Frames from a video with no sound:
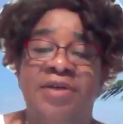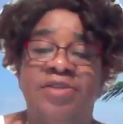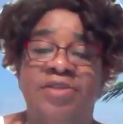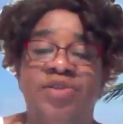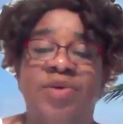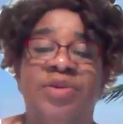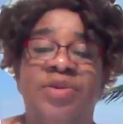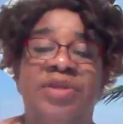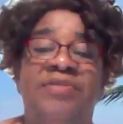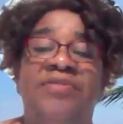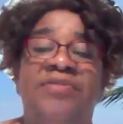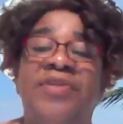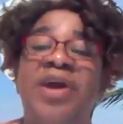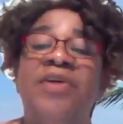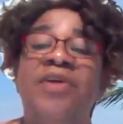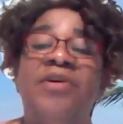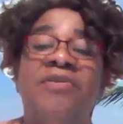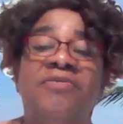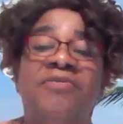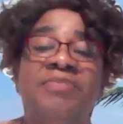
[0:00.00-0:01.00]
So the
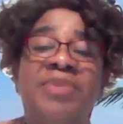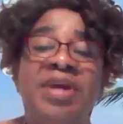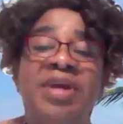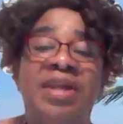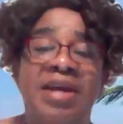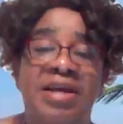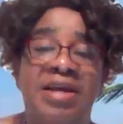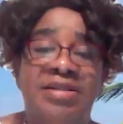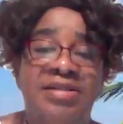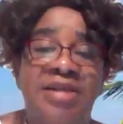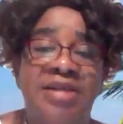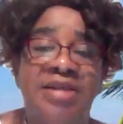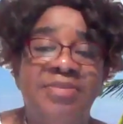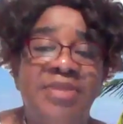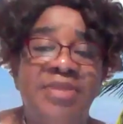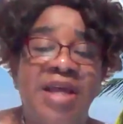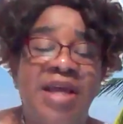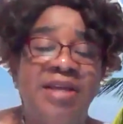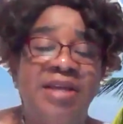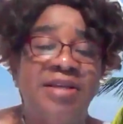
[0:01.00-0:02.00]
fear of being
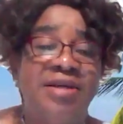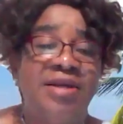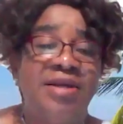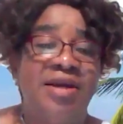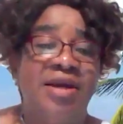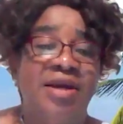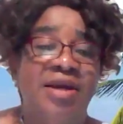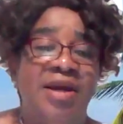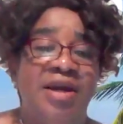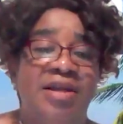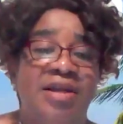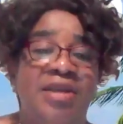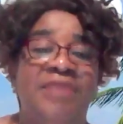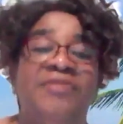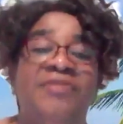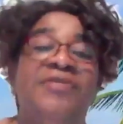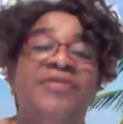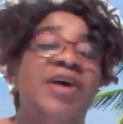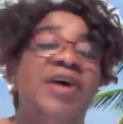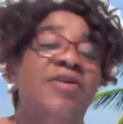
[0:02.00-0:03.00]
accepted,
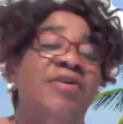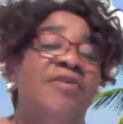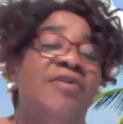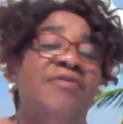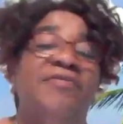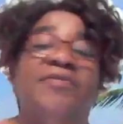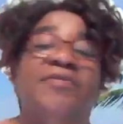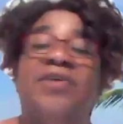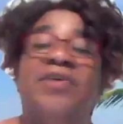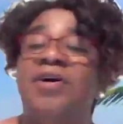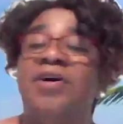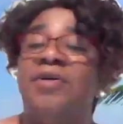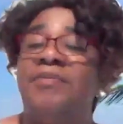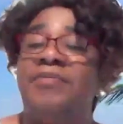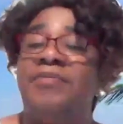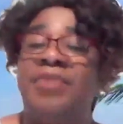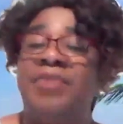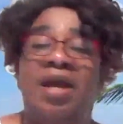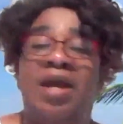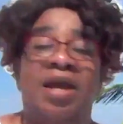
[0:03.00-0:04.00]
the fear of,
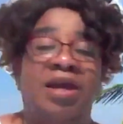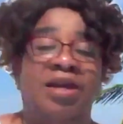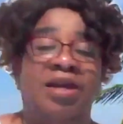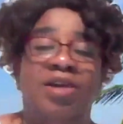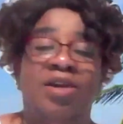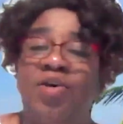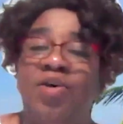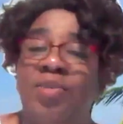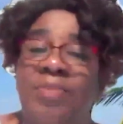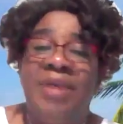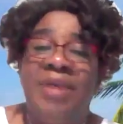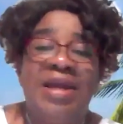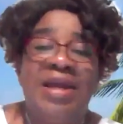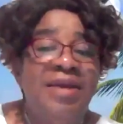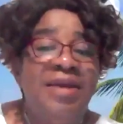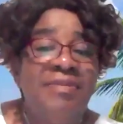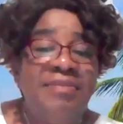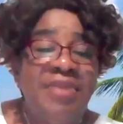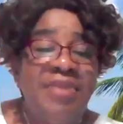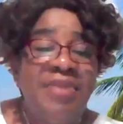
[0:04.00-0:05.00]
um, you
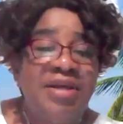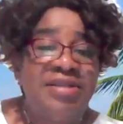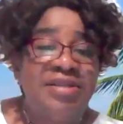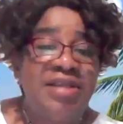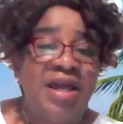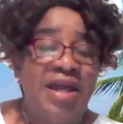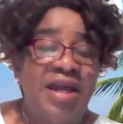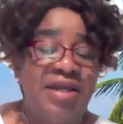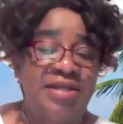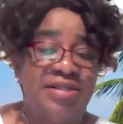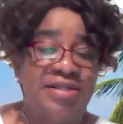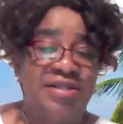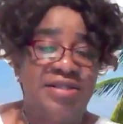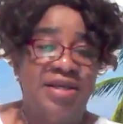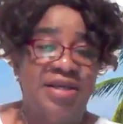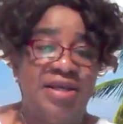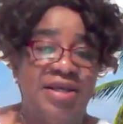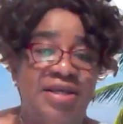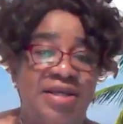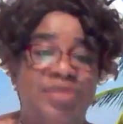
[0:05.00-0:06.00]
making mistakes,
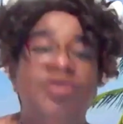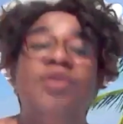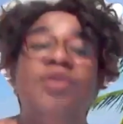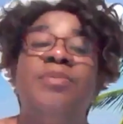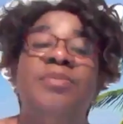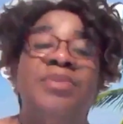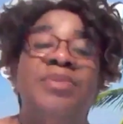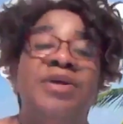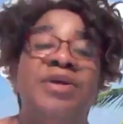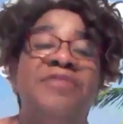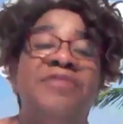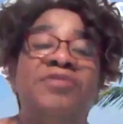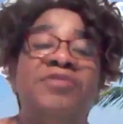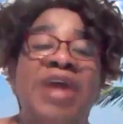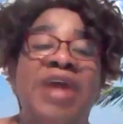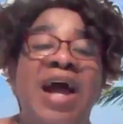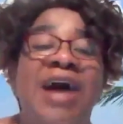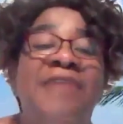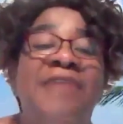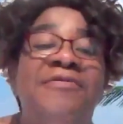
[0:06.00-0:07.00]
some
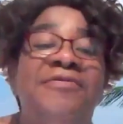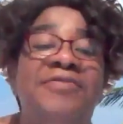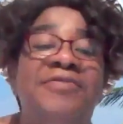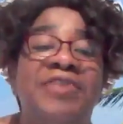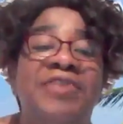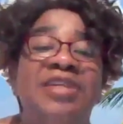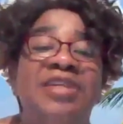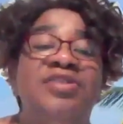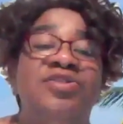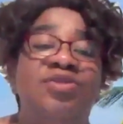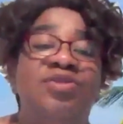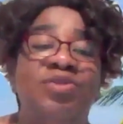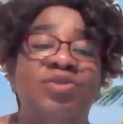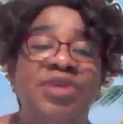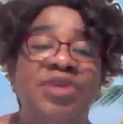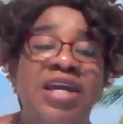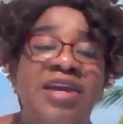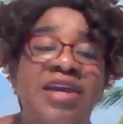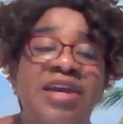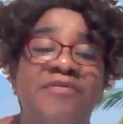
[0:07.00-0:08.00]
even have things to
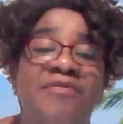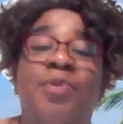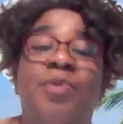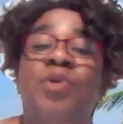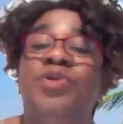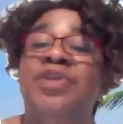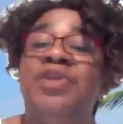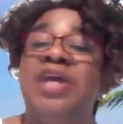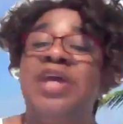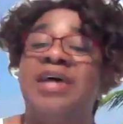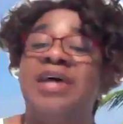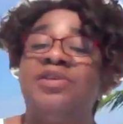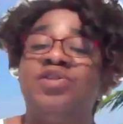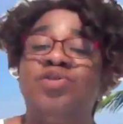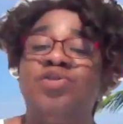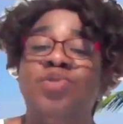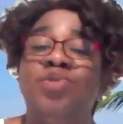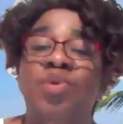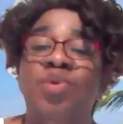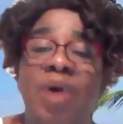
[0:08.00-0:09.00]
give, but they are
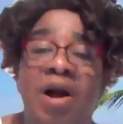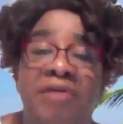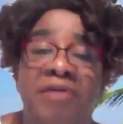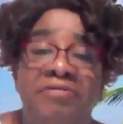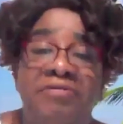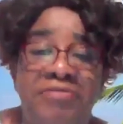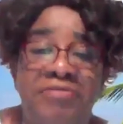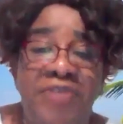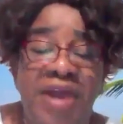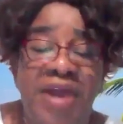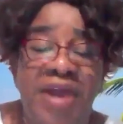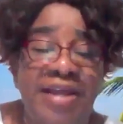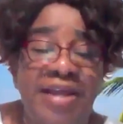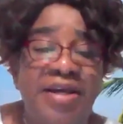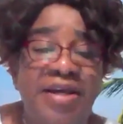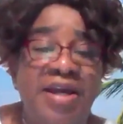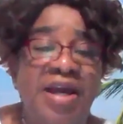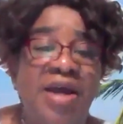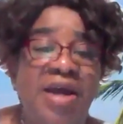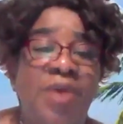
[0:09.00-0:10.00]
so
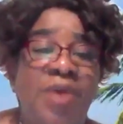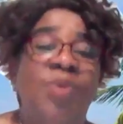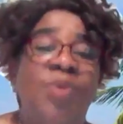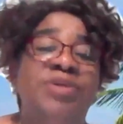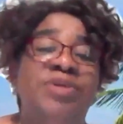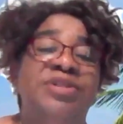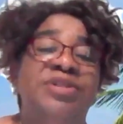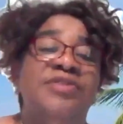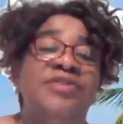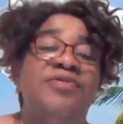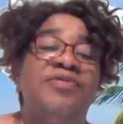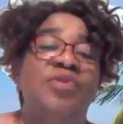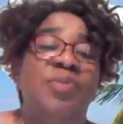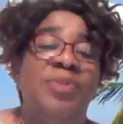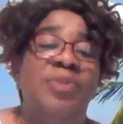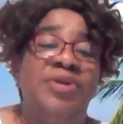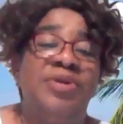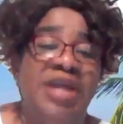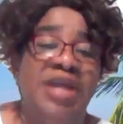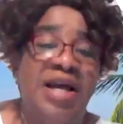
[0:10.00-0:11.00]
afraid. What if
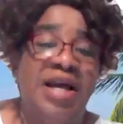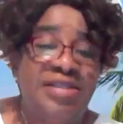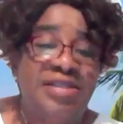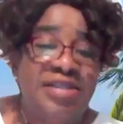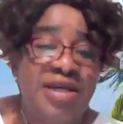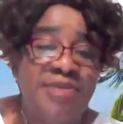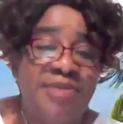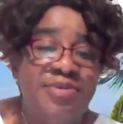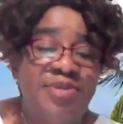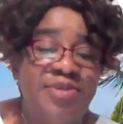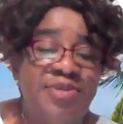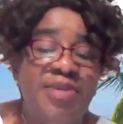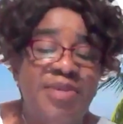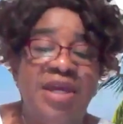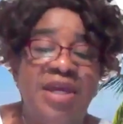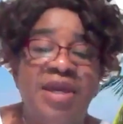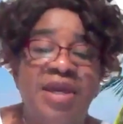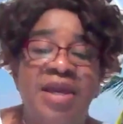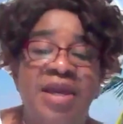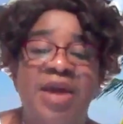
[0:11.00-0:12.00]
nobody accepts
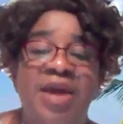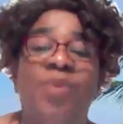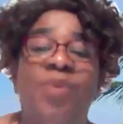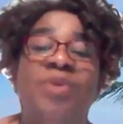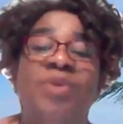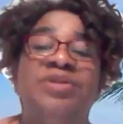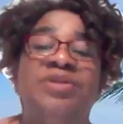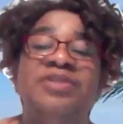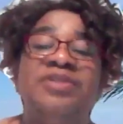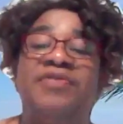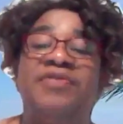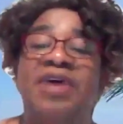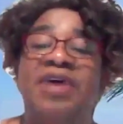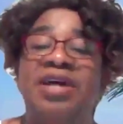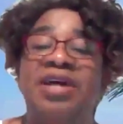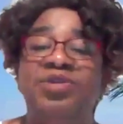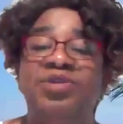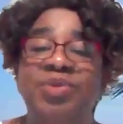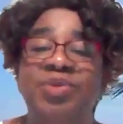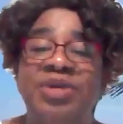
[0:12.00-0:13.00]
me? What if
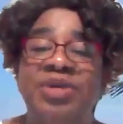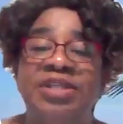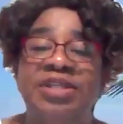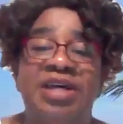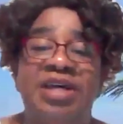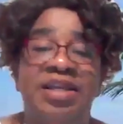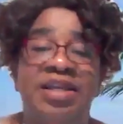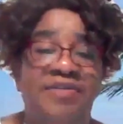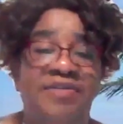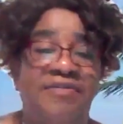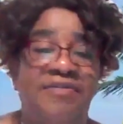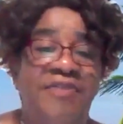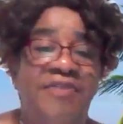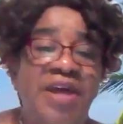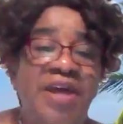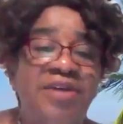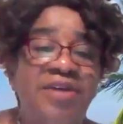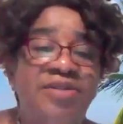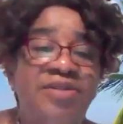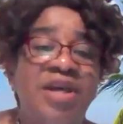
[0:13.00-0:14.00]
I do it and it
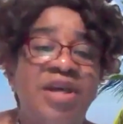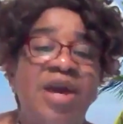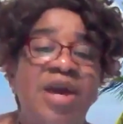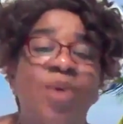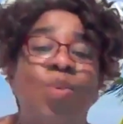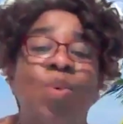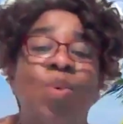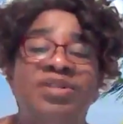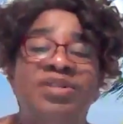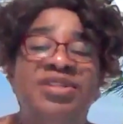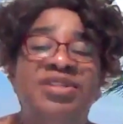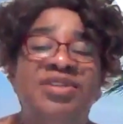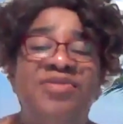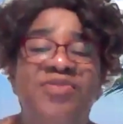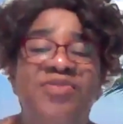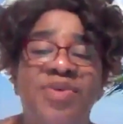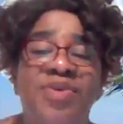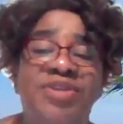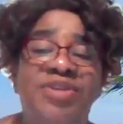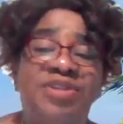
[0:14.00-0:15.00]
fails? What
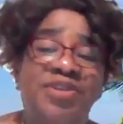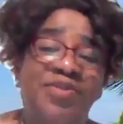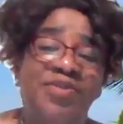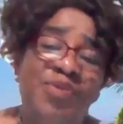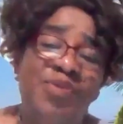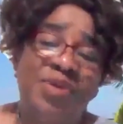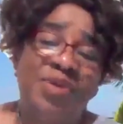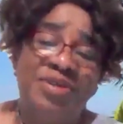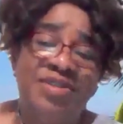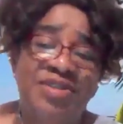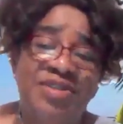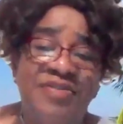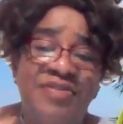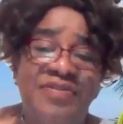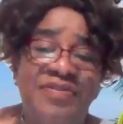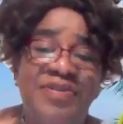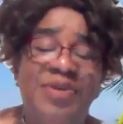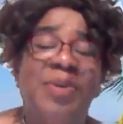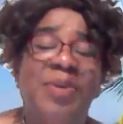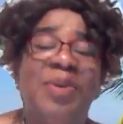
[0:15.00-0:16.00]
if, what if, what
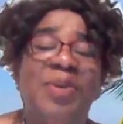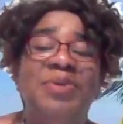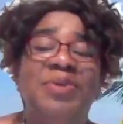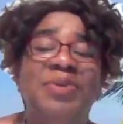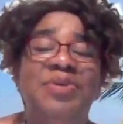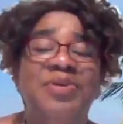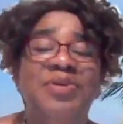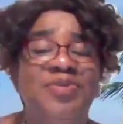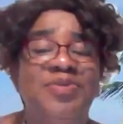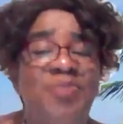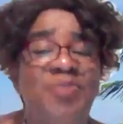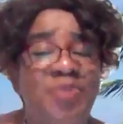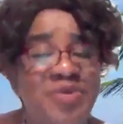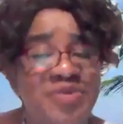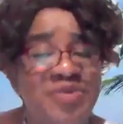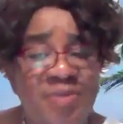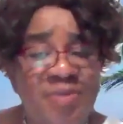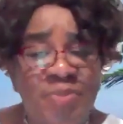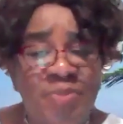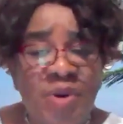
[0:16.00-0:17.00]
if? You know, all those
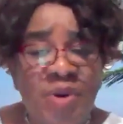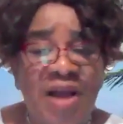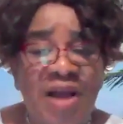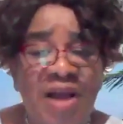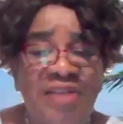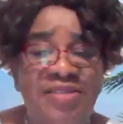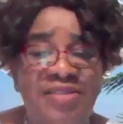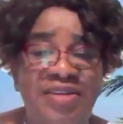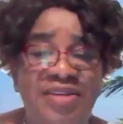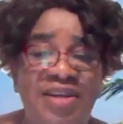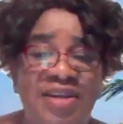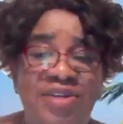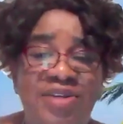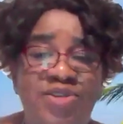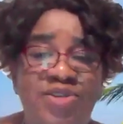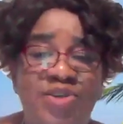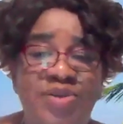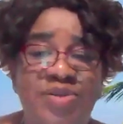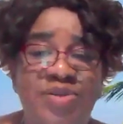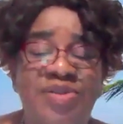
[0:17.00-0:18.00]

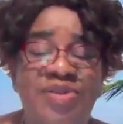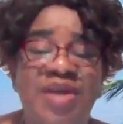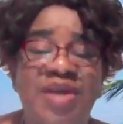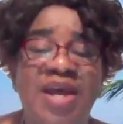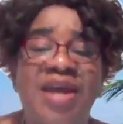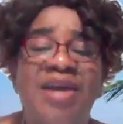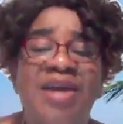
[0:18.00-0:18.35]
procrastinations.